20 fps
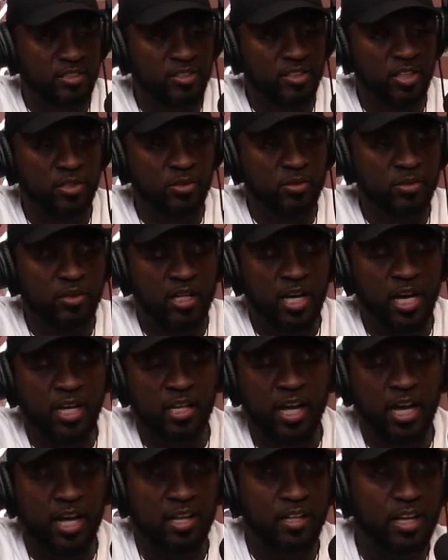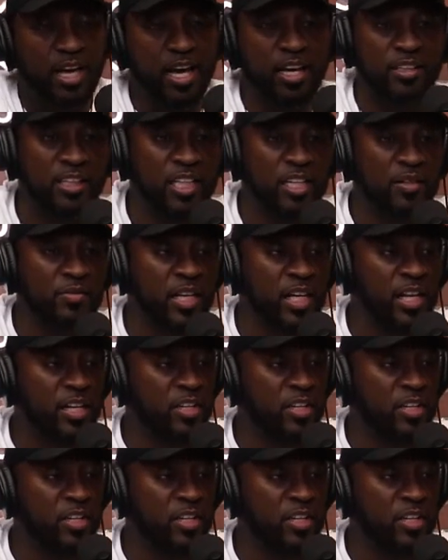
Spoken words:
So I love that.